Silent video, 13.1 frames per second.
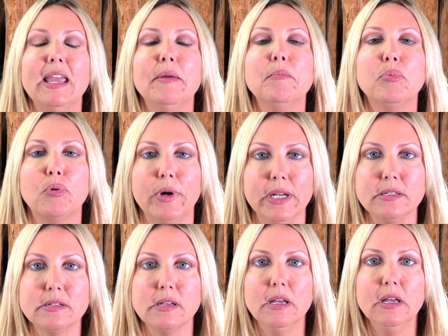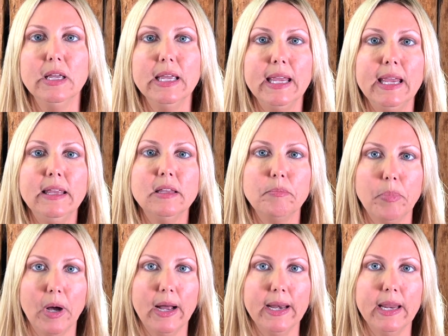imprint in the
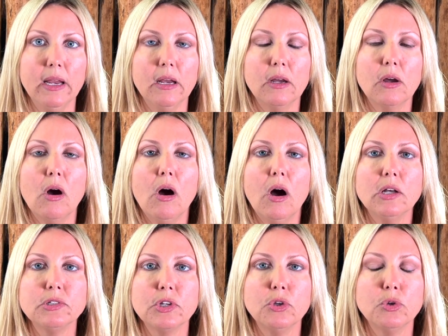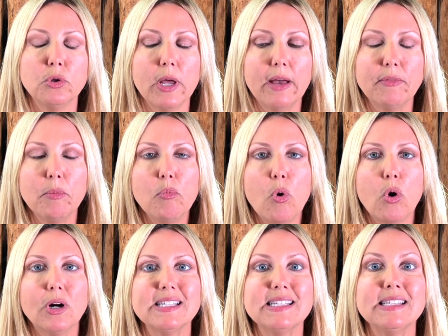body, causing you to have a
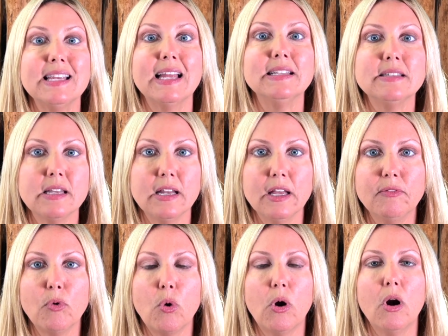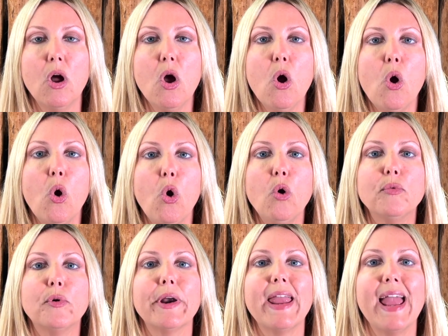more sensitive or
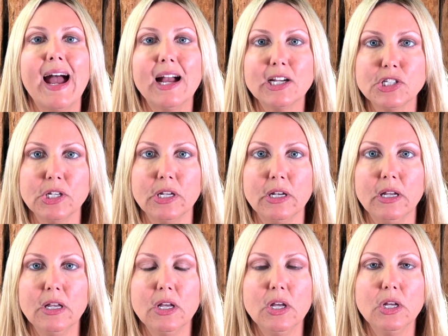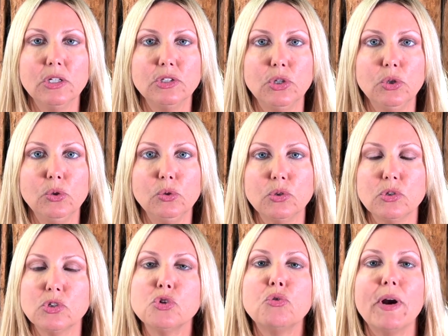overreaction to
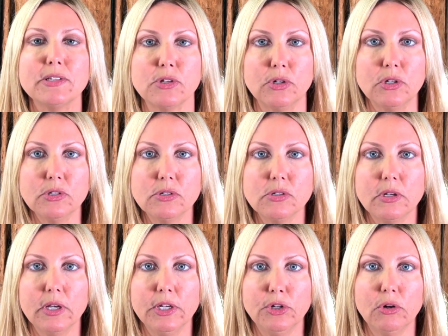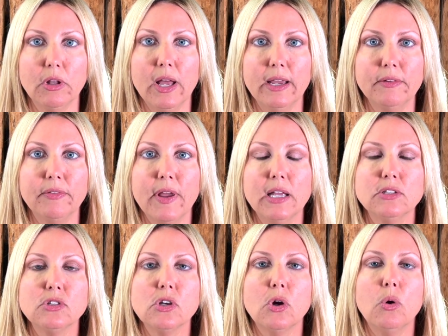stressors in your life.
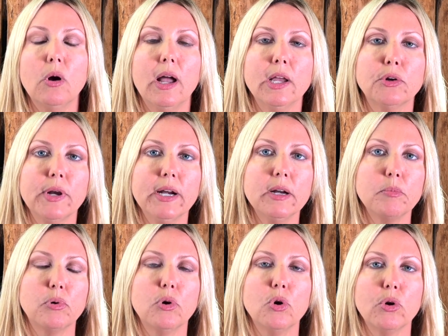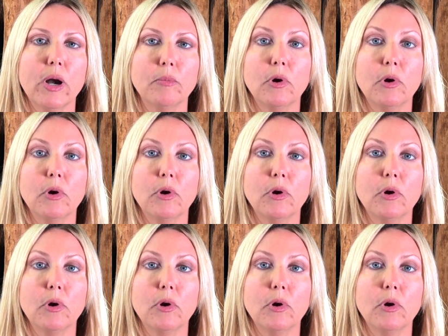And so I created a program